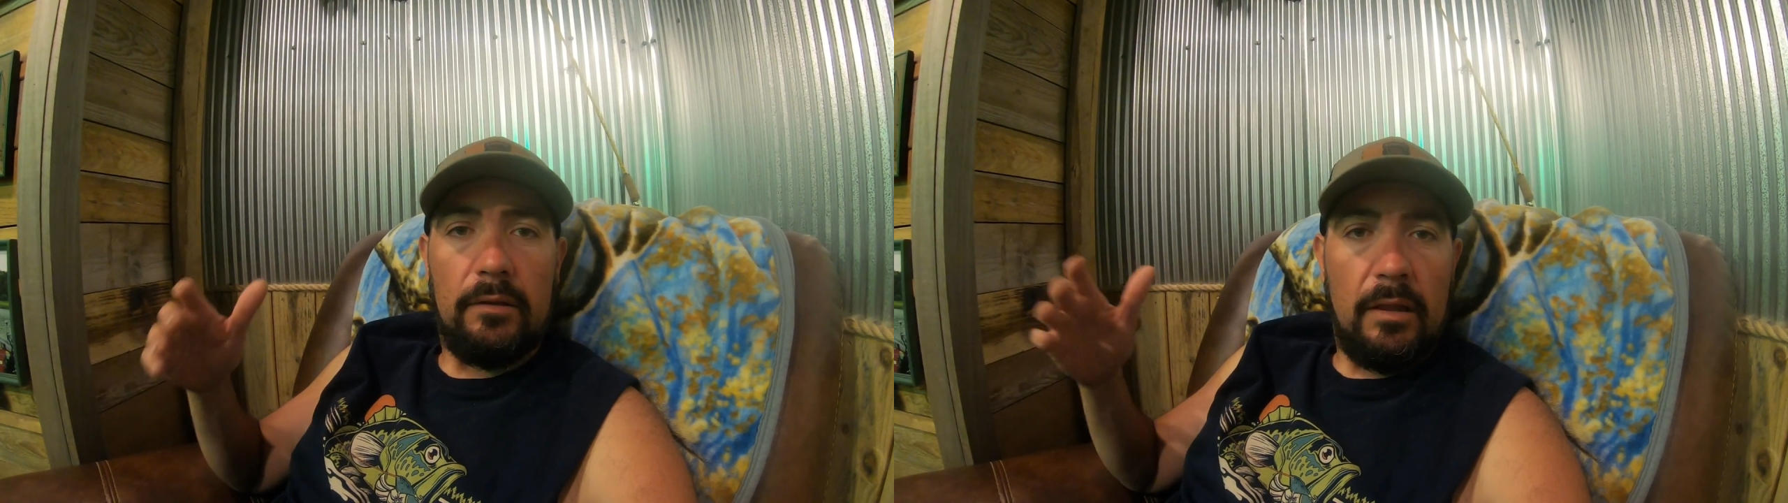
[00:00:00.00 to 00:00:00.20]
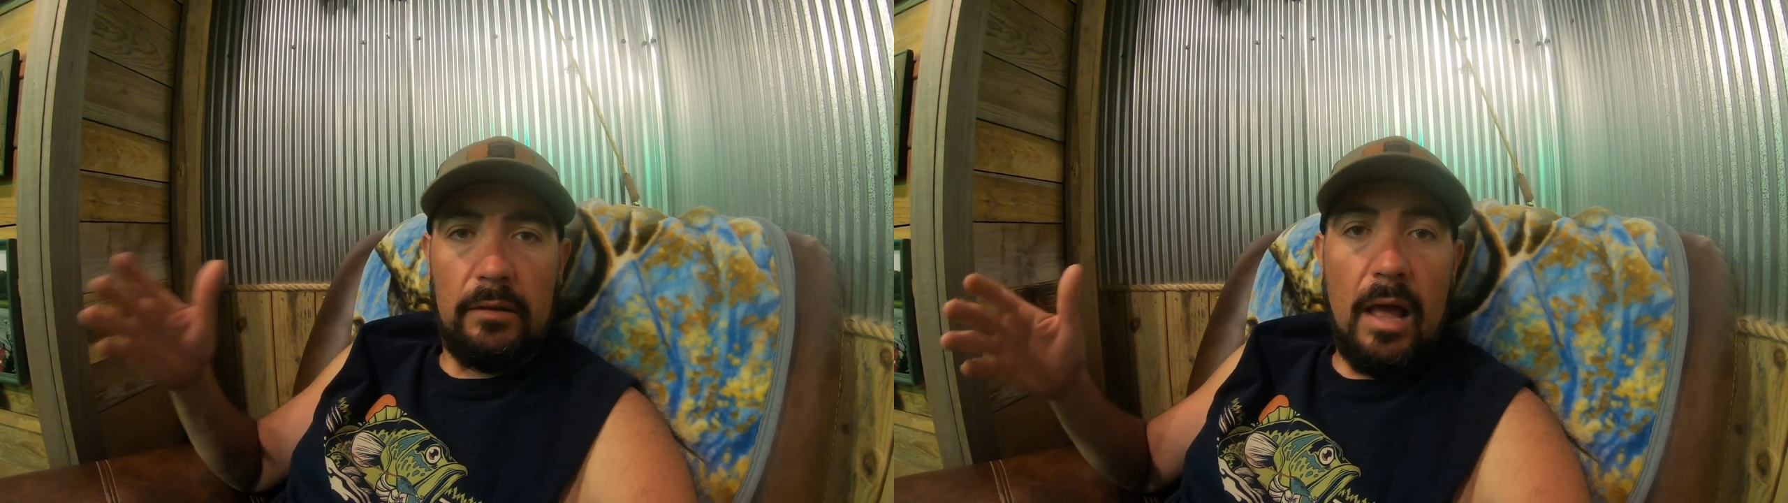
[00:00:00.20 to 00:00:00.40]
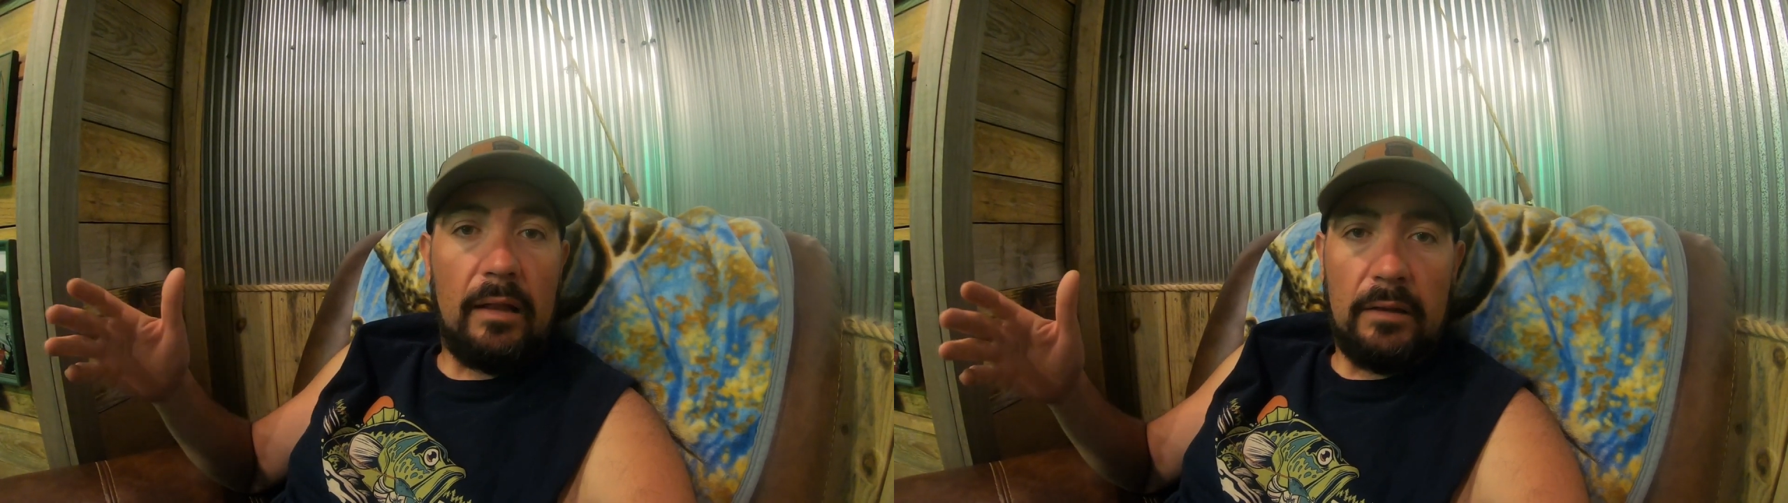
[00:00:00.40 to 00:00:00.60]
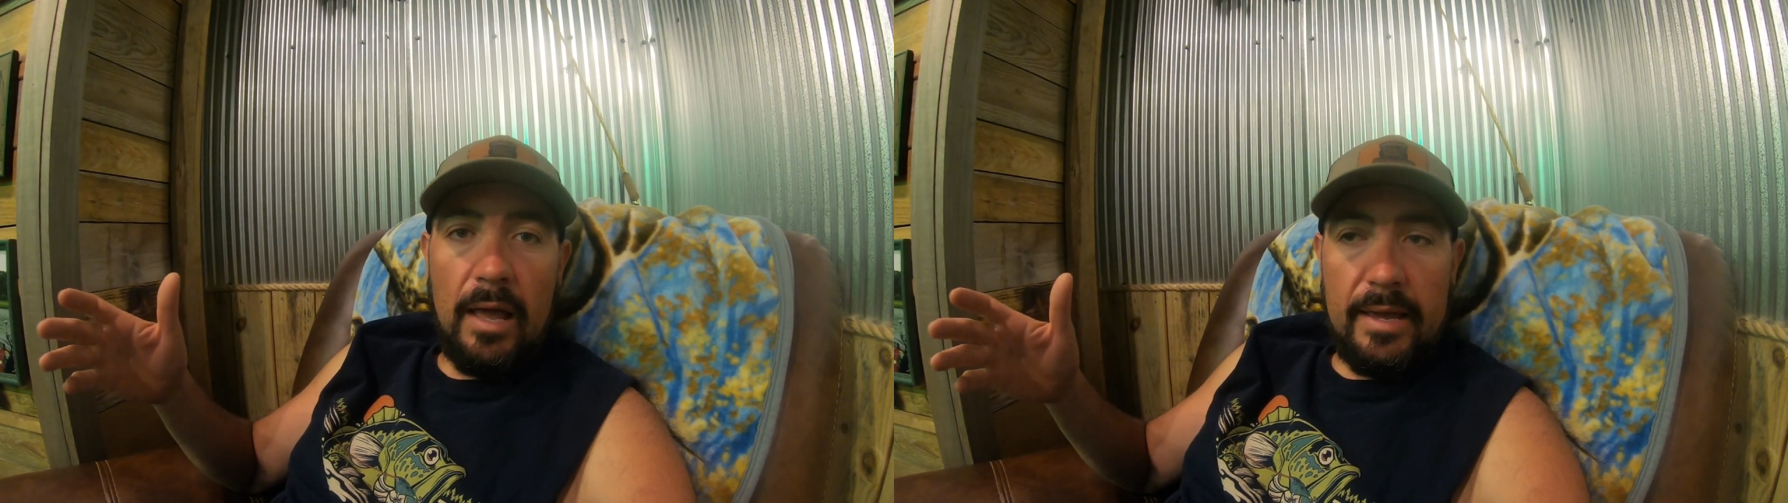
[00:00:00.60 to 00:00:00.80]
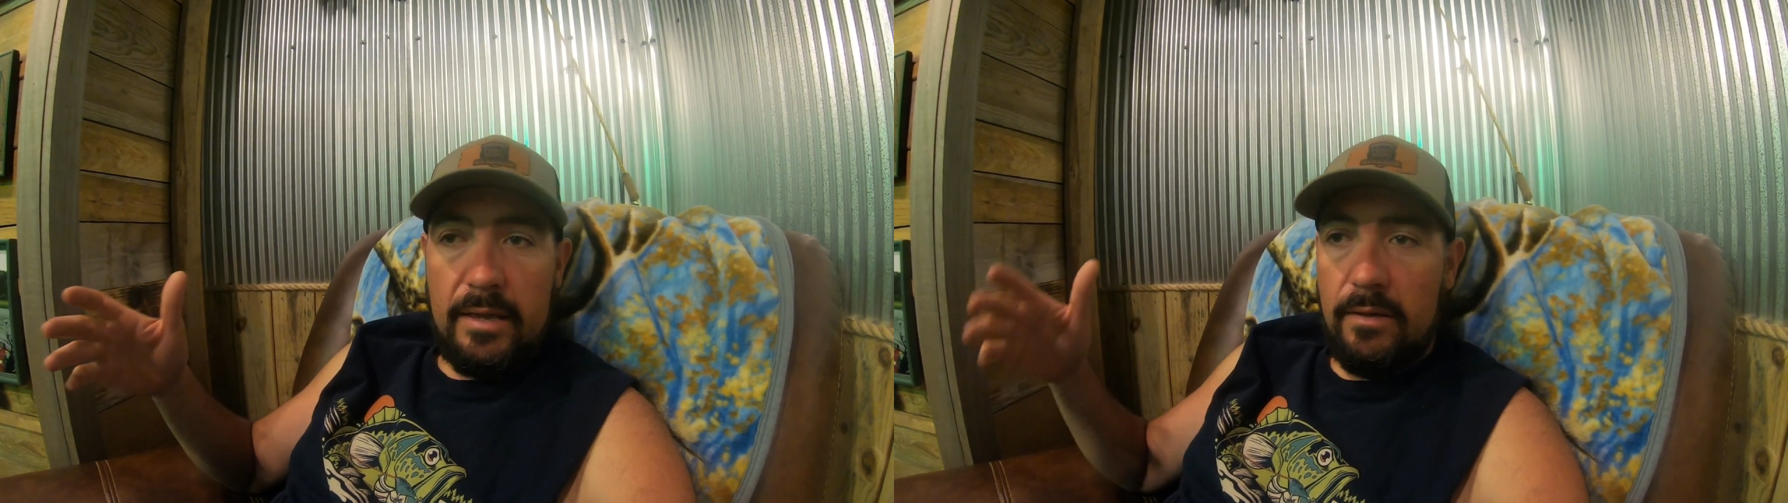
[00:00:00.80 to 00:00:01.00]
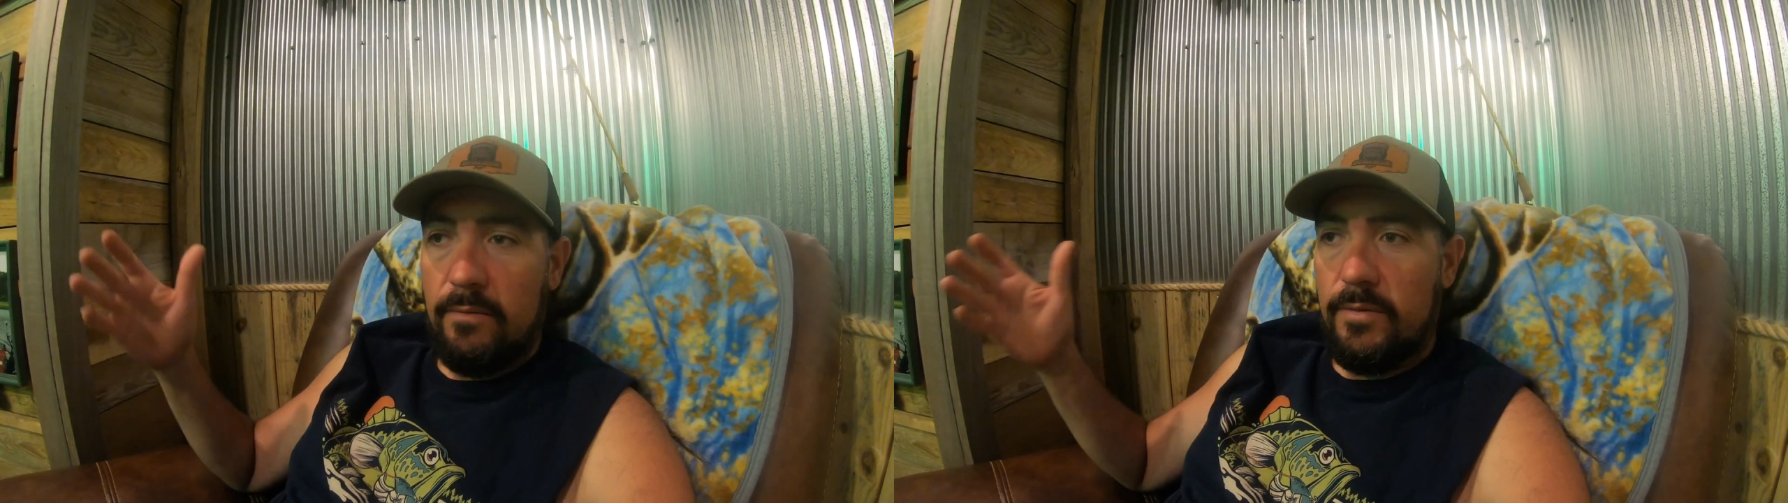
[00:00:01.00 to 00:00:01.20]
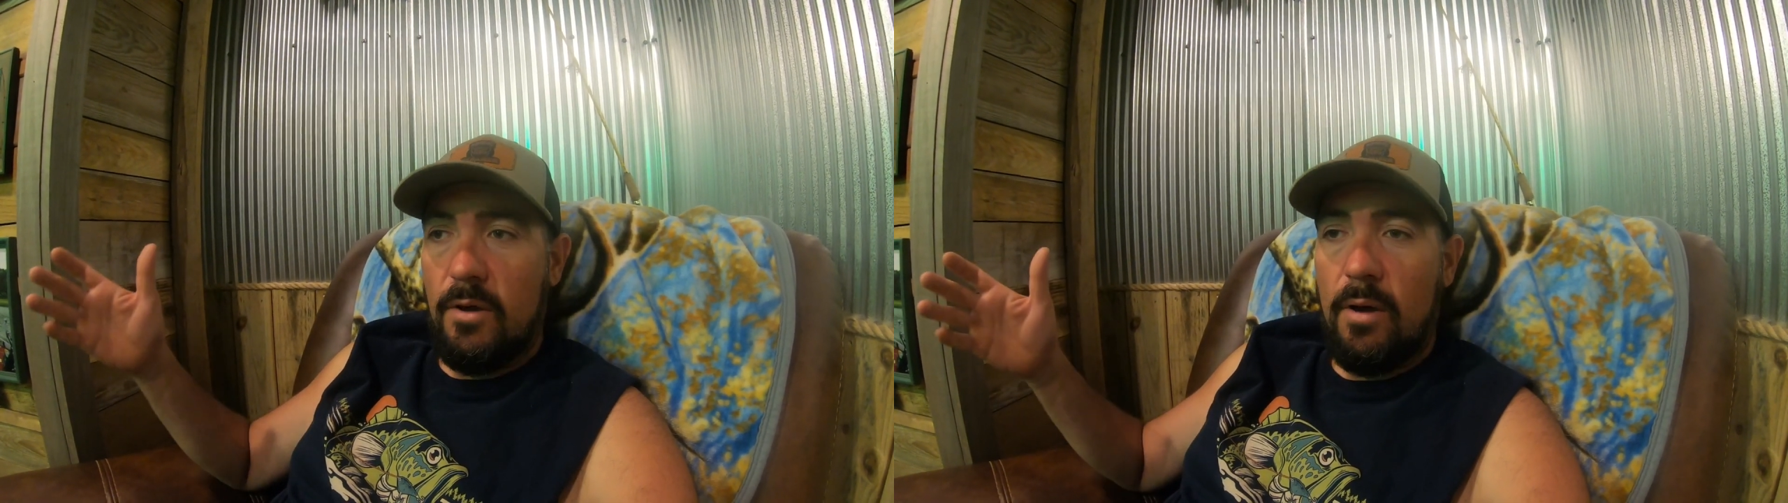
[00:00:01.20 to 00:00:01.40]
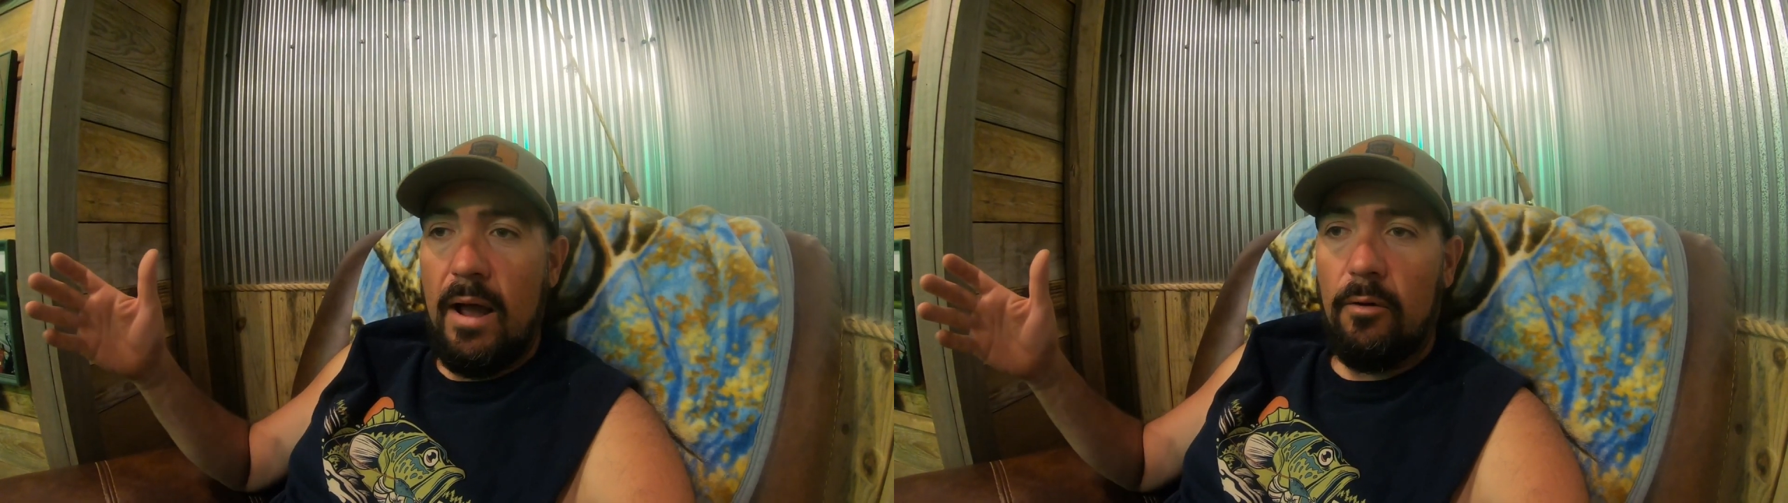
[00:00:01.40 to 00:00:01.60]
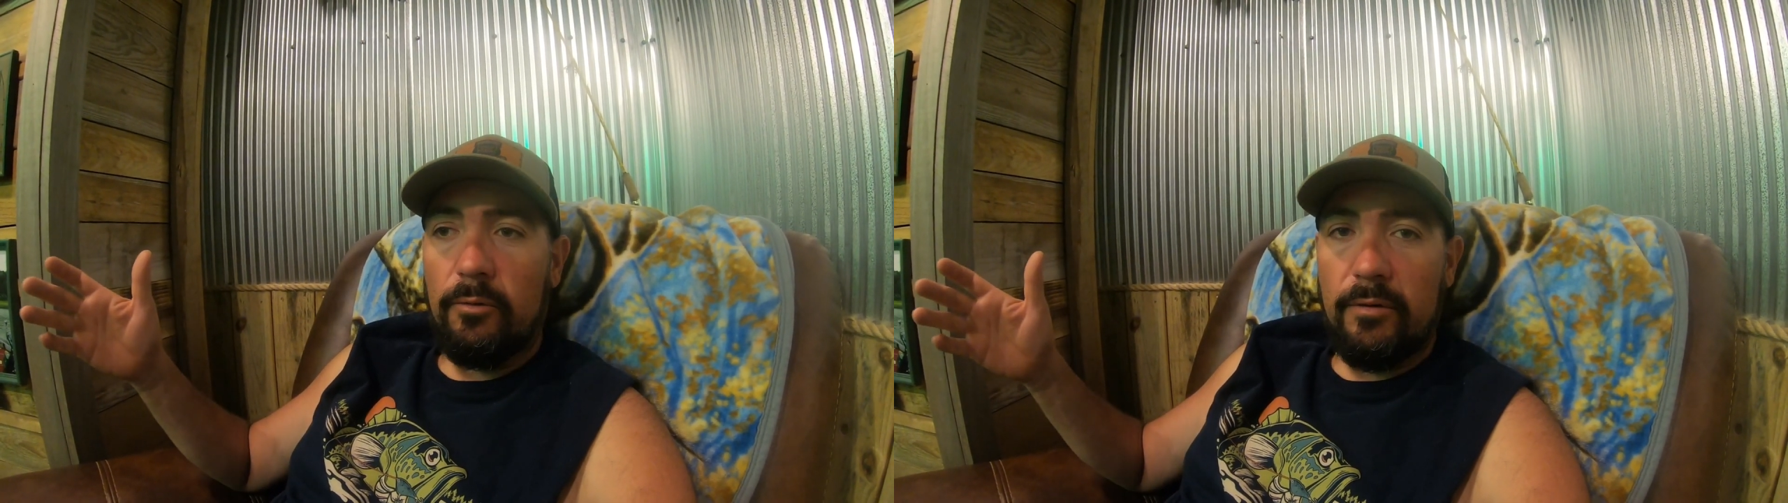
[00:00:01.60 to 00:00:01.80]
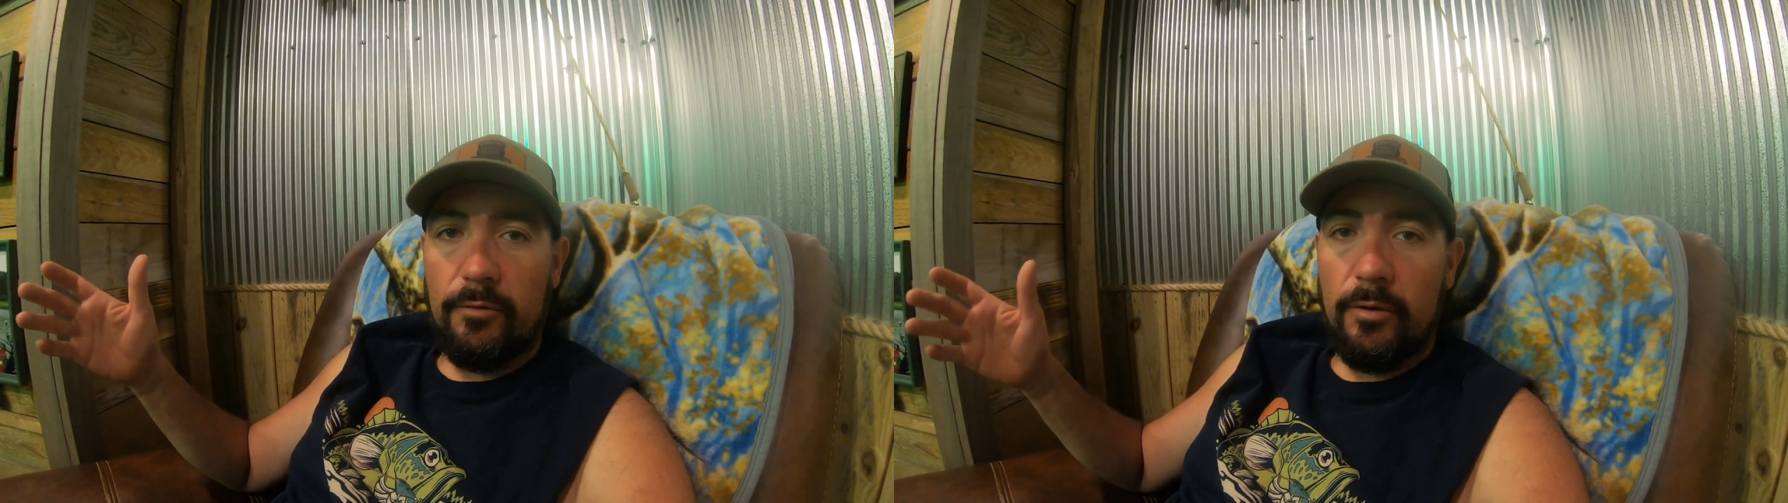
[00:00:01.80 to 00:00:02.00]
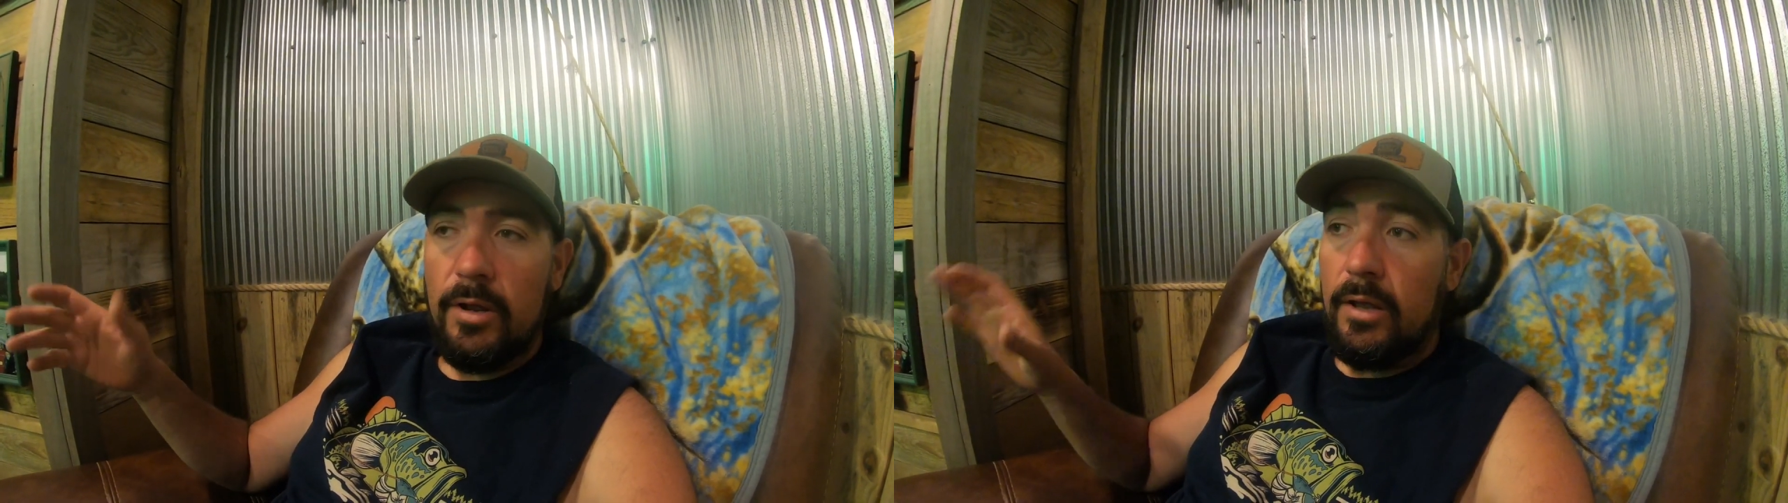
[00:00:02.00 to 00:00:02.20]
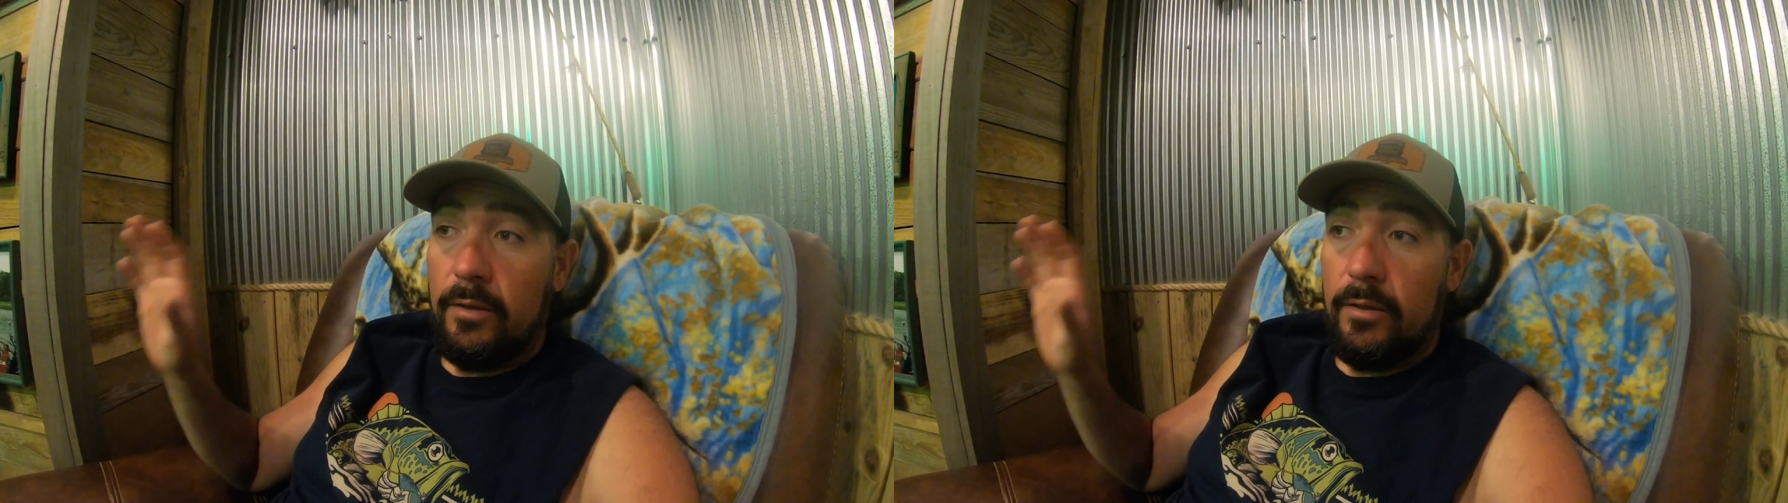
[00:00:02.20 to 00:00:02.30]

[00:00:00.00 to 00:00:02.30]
lot like the Ohio River.